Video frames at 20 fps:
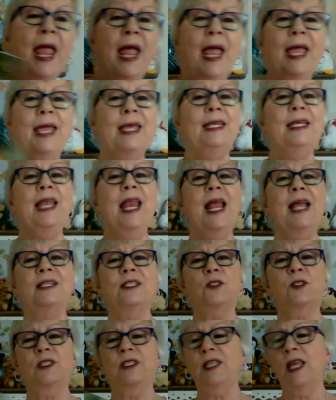And it has
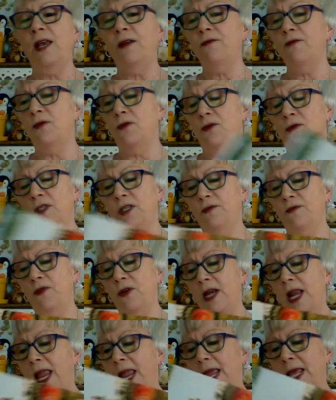several
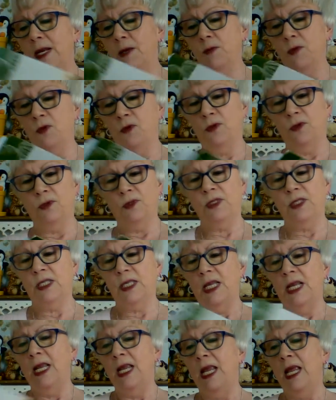different animals
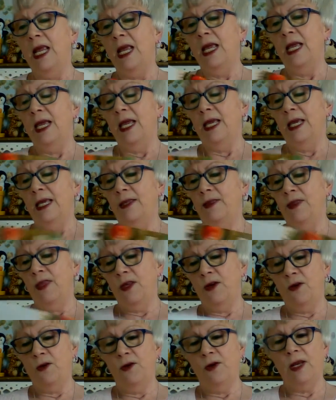
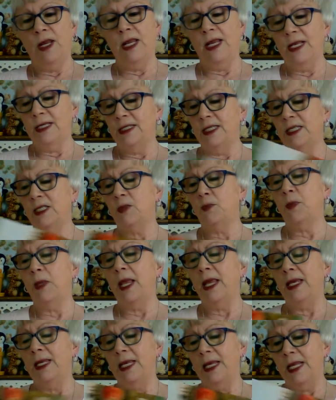that are
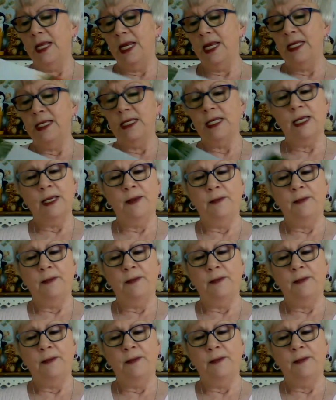displayed in it.